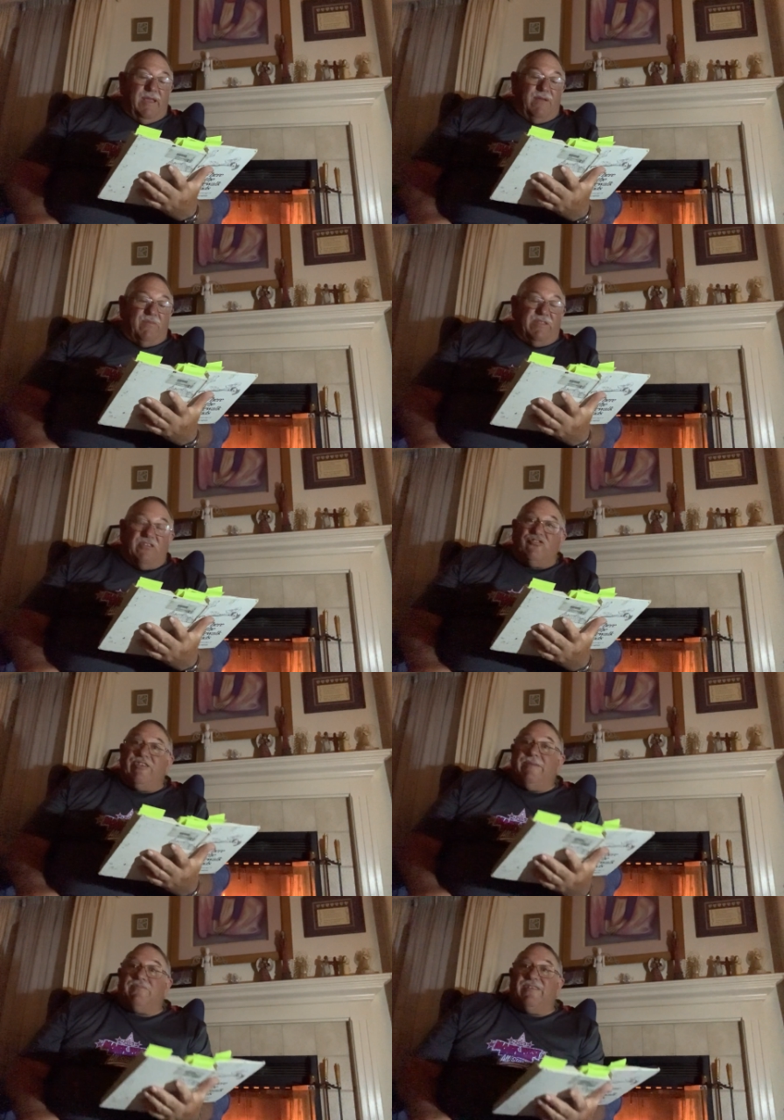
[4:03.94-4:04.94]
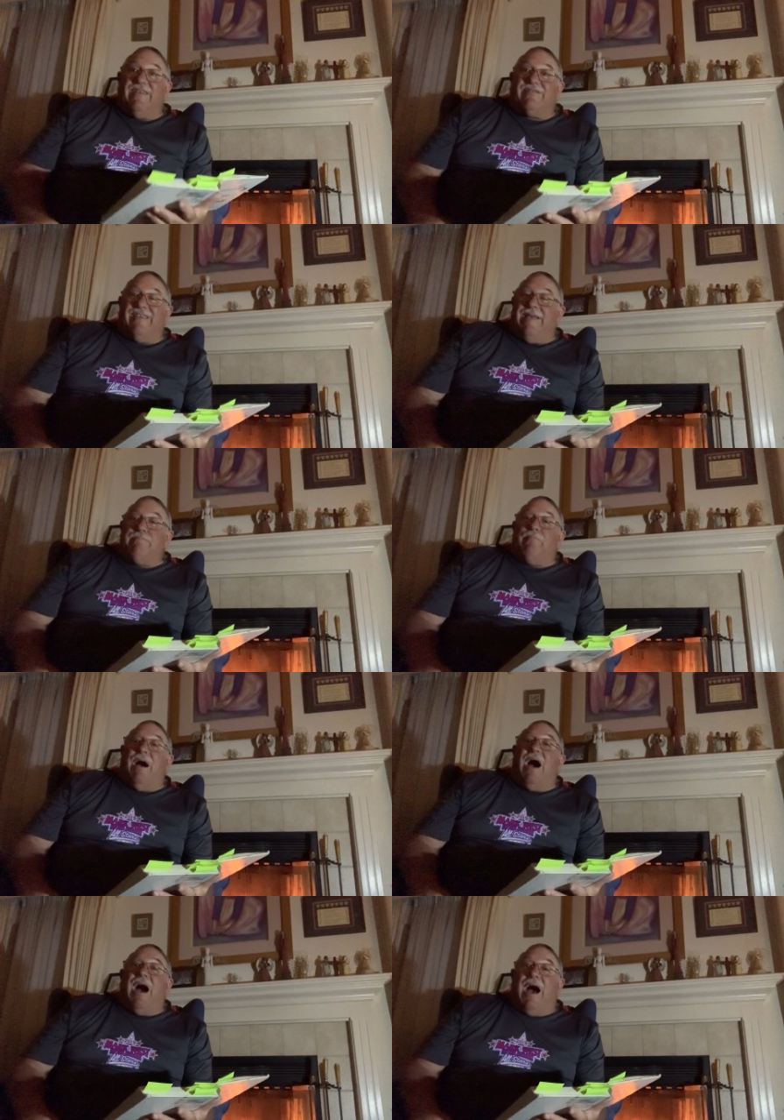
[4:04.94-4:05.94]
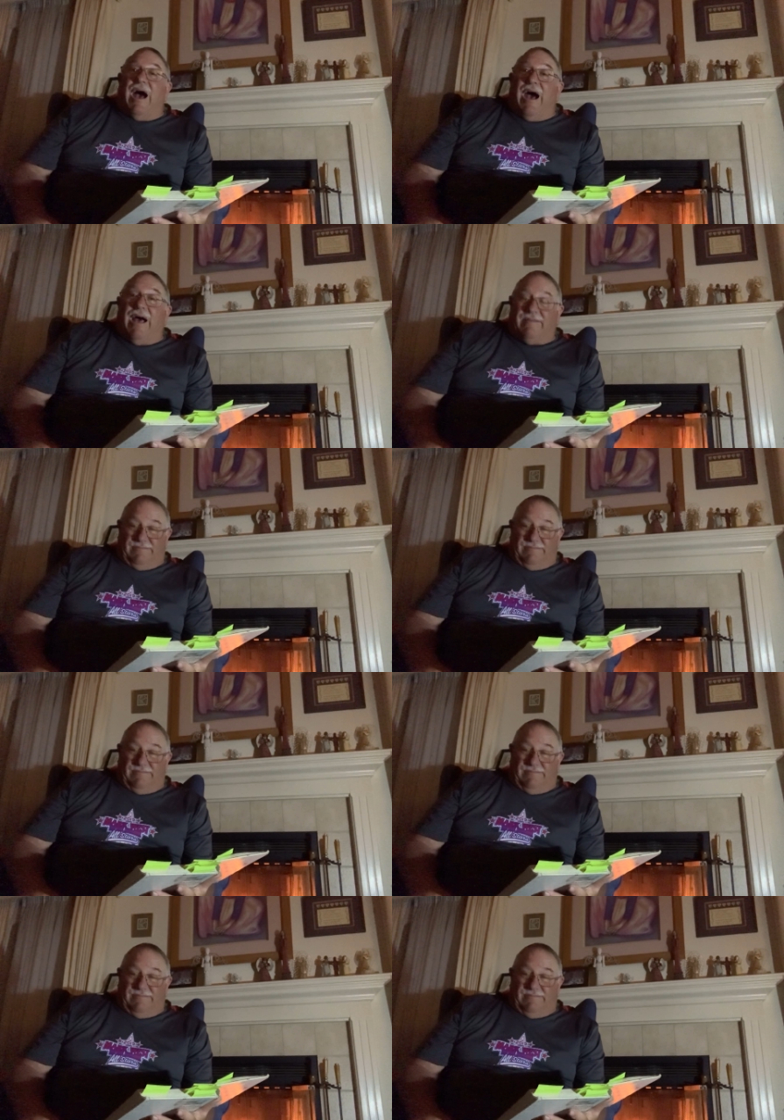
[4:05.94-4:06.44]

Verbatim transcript: And when the sheep says, say, baa.